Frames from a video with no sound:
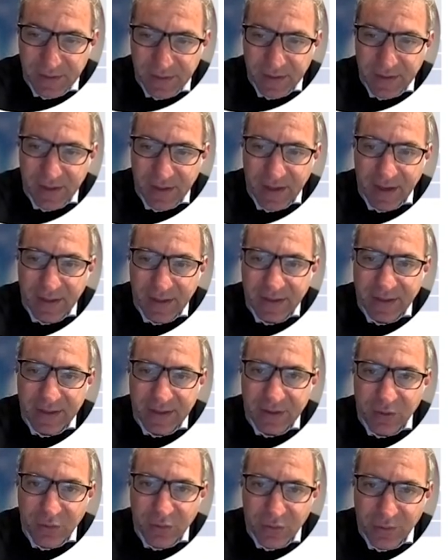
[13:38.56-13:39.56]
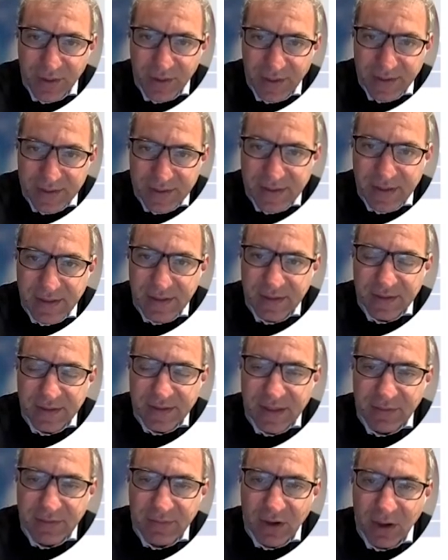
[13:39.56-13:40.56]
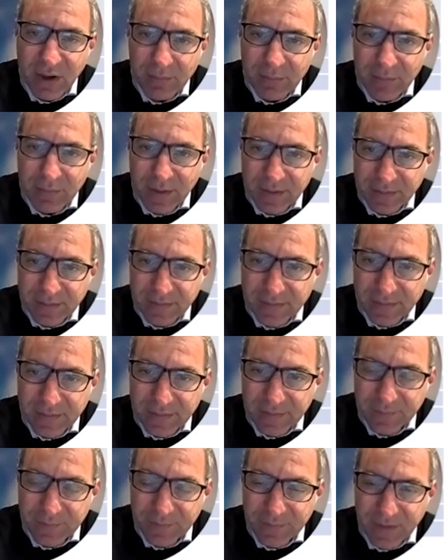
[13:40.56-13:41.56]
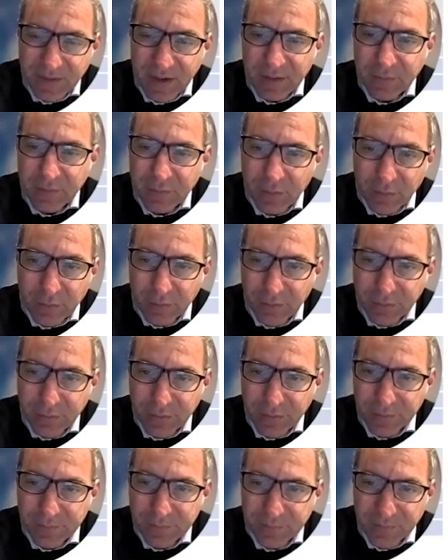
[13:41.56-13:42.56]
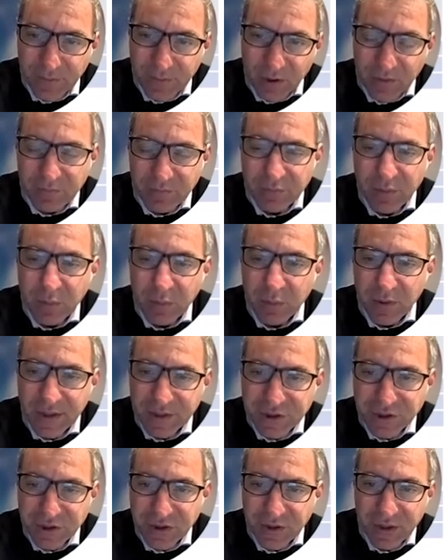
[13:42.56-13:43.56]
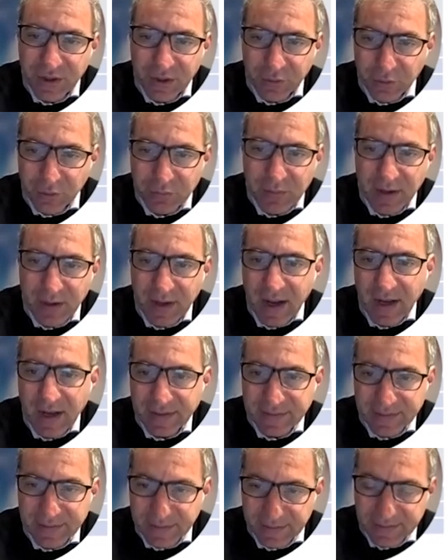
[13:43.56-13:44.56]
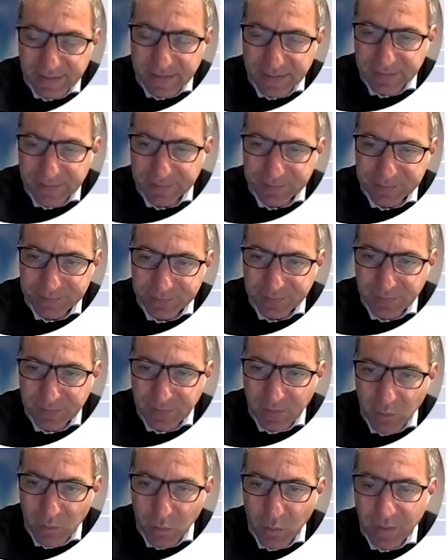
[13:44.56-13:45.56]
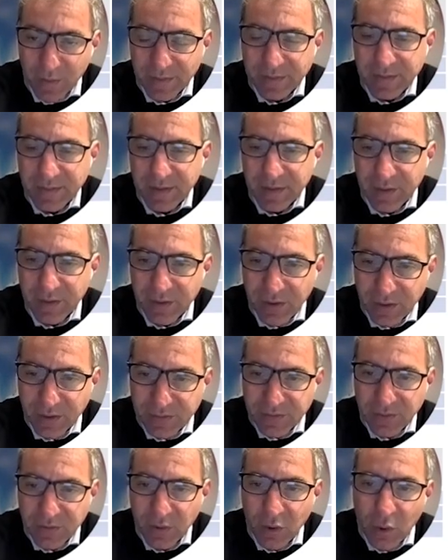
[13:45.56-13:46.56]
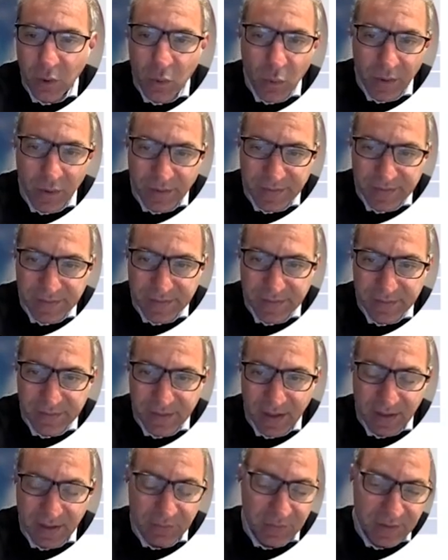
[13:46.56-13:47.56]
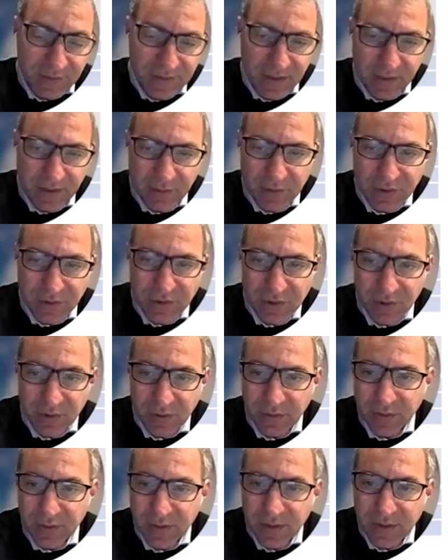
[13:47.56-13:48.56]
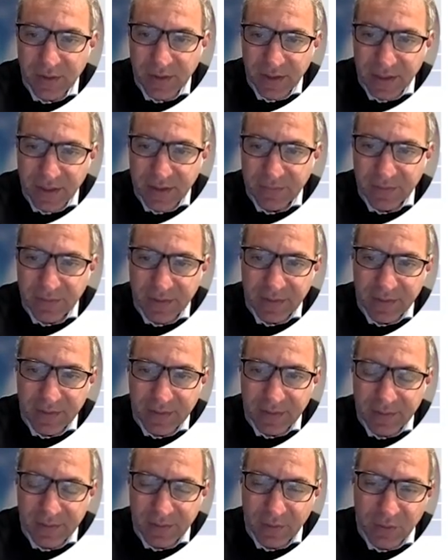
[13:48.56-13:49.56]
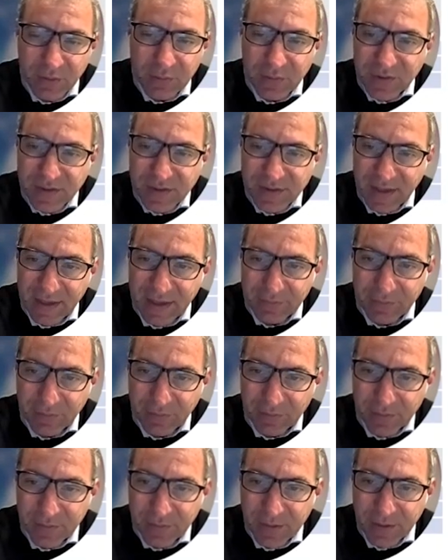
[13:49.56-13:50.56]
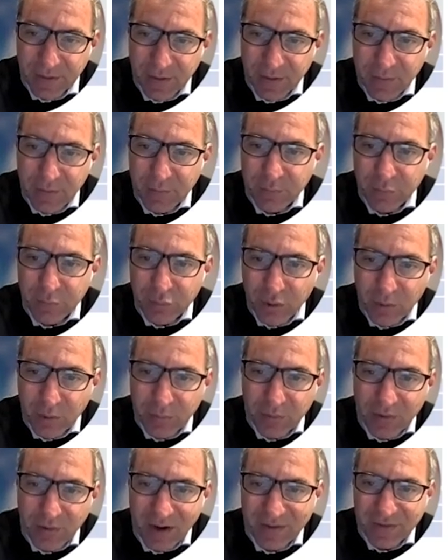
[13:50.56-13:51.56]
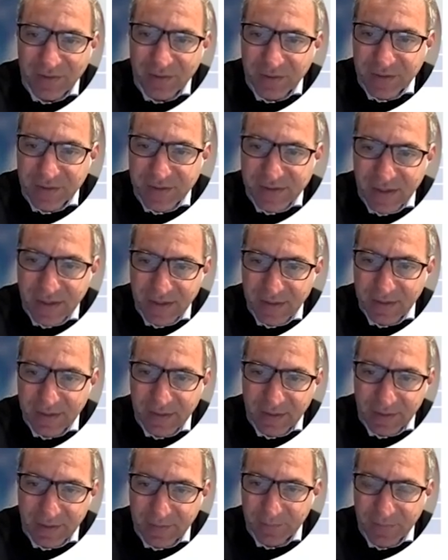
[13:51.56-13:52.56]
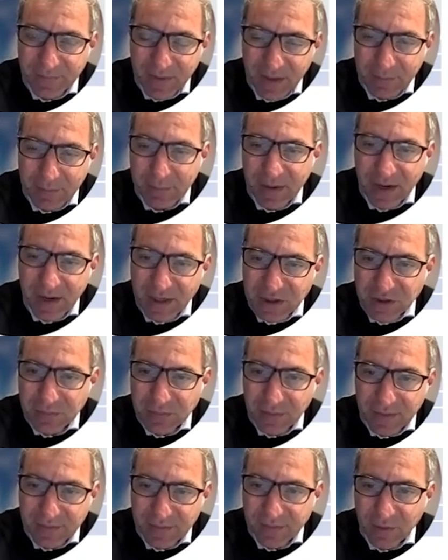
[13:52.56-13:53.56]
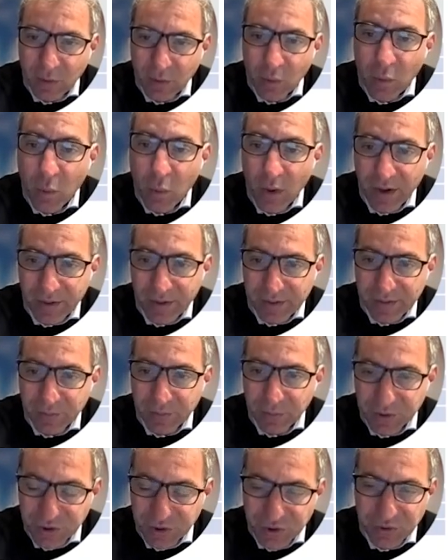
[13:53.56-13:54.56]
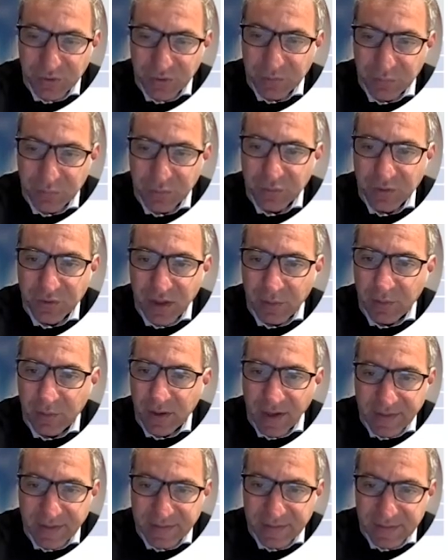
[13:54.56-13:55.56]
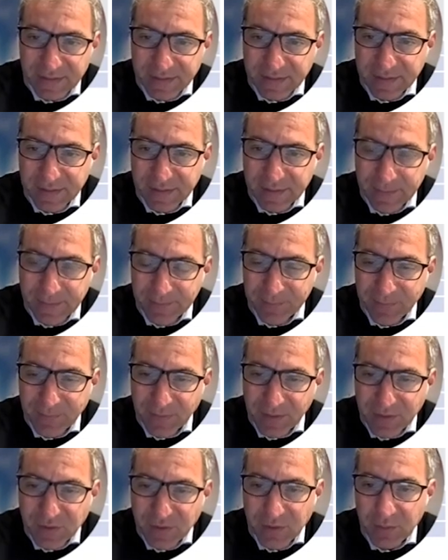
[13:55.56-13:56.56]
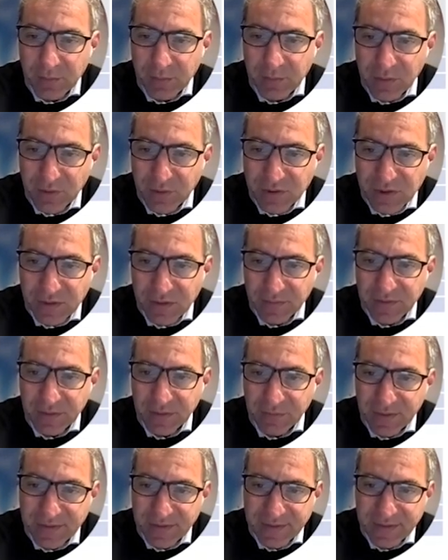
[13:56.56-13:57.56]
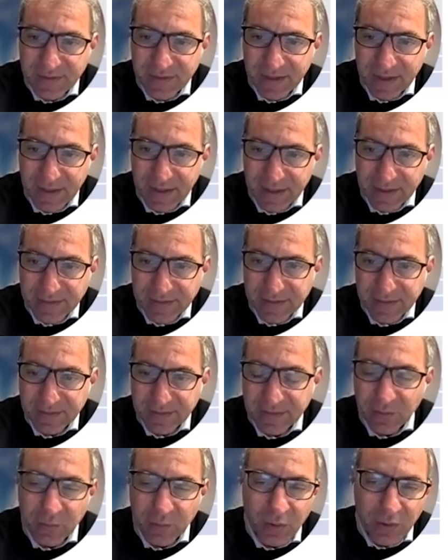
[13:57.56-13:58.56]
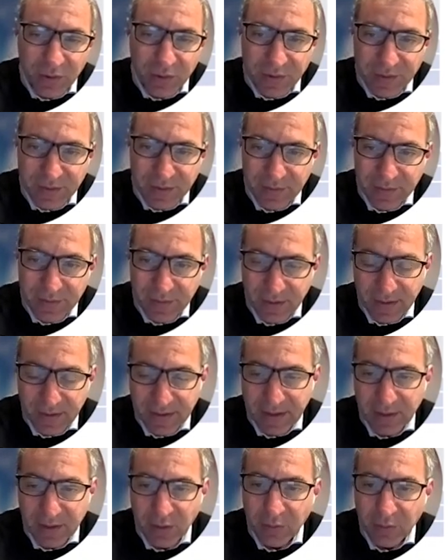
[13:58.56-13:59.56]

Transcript: an increased development and growth of population and urban assets, with not always, I would say also even almost never, proper understanding and management of where we should put our assets. So most of the risky areas in the world, like along